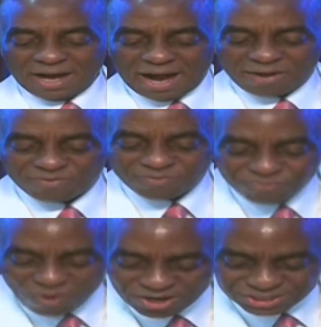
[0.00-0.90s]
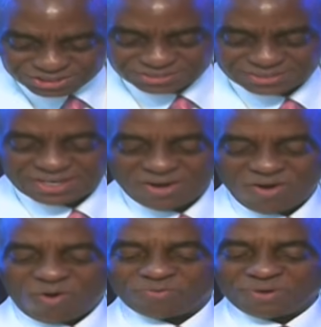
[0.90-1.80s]
a function
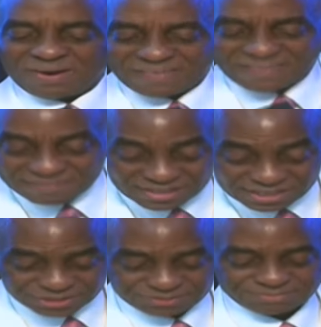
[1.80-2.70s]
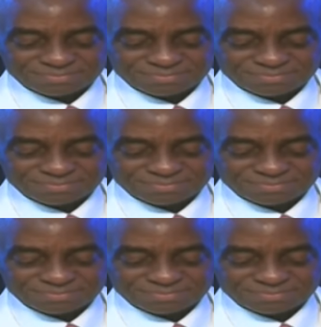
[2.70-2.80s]
of revelation.